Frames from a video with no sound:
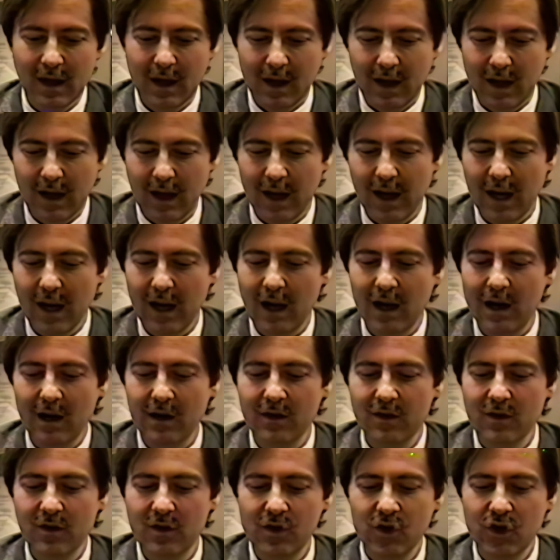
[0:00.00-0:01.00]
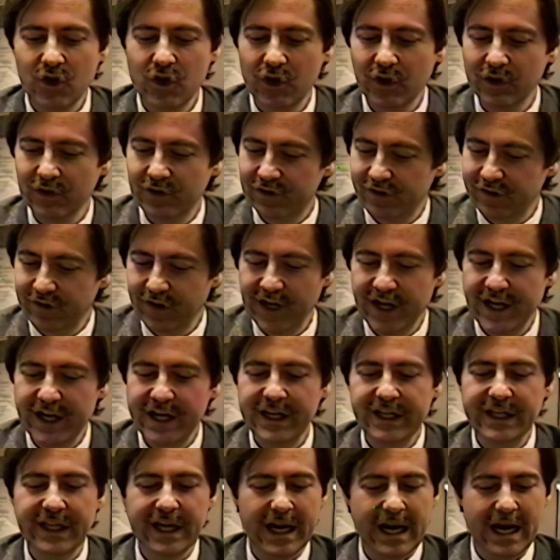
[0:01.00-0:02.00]
And you can see
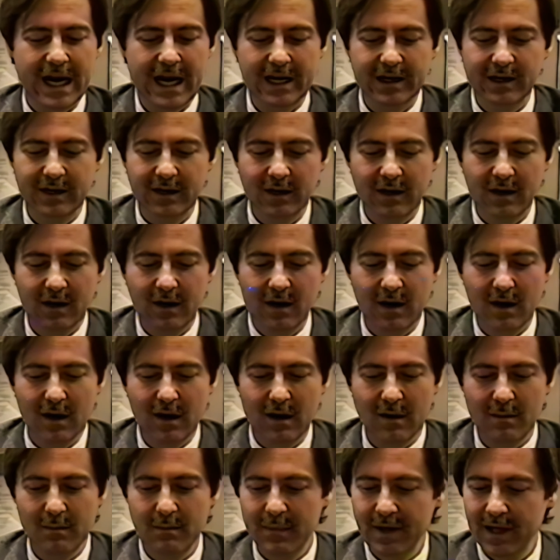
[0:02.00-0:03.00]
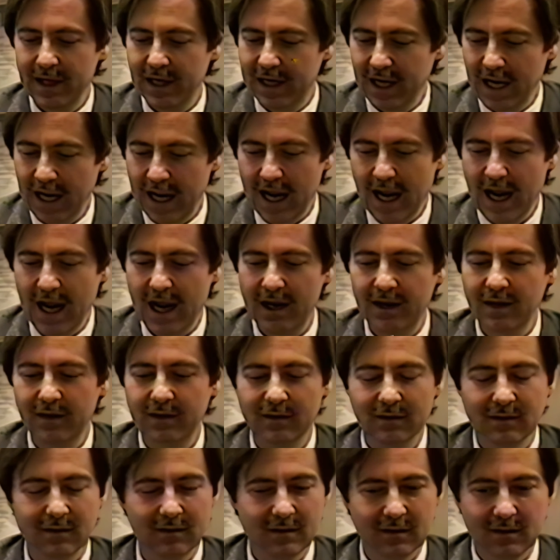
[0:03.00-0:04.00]
that it had
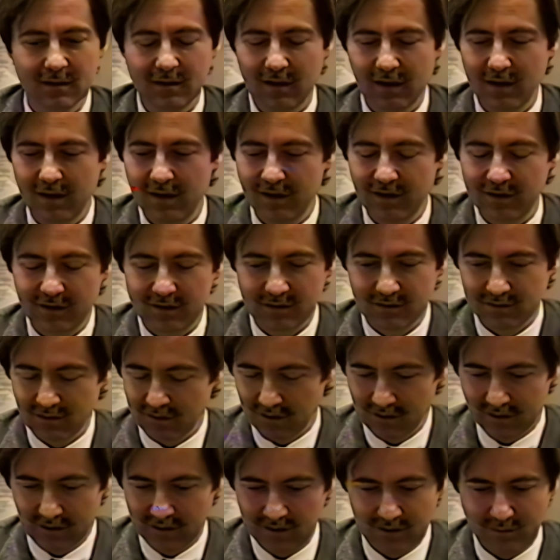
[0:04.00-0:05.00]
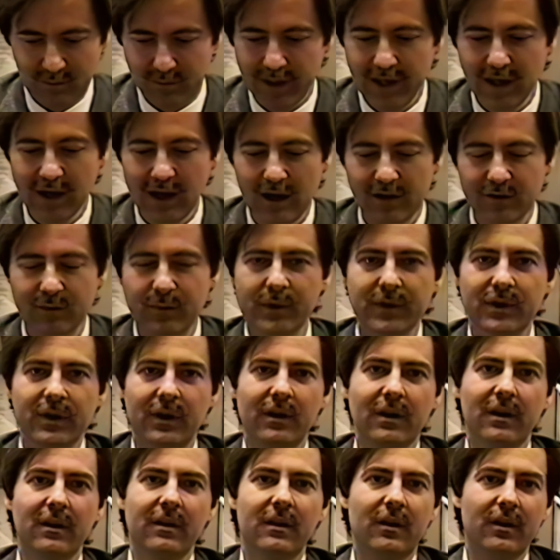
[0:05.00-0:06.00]
a realized
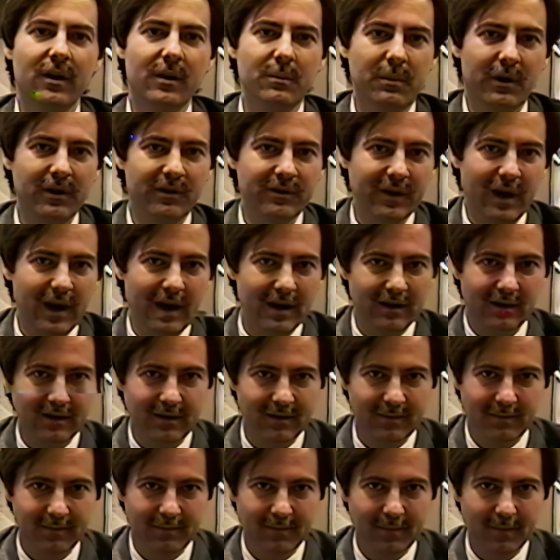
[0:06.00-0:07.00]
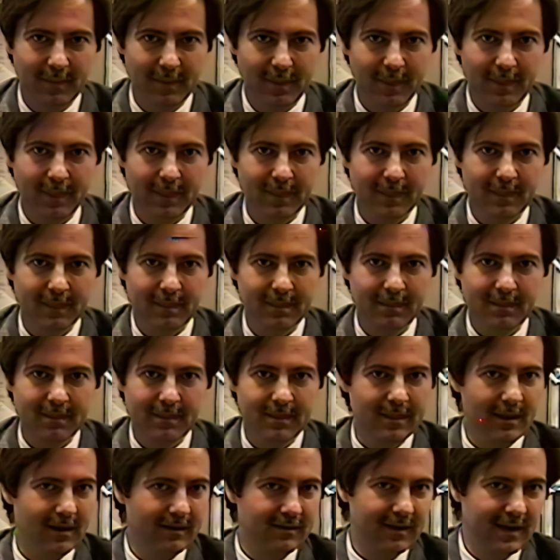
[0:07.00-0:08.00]
return of 30%.
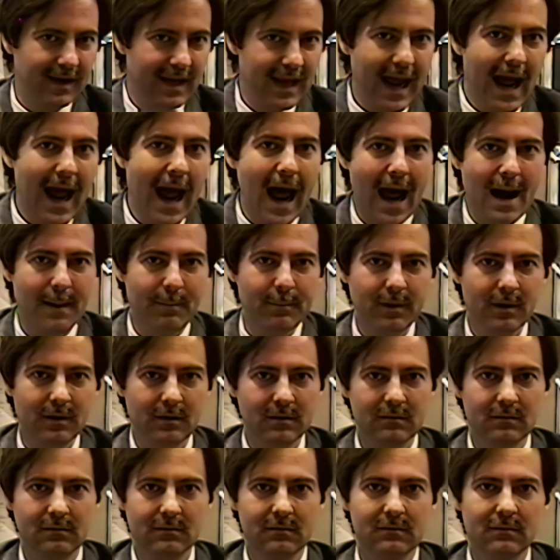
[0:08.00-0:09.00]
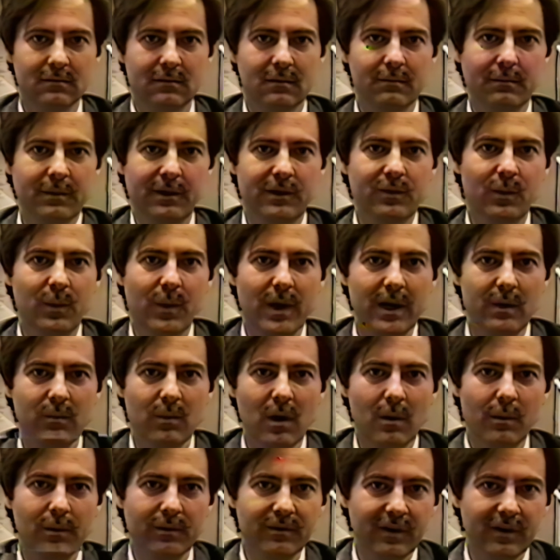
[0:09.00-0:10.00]
This gap between what was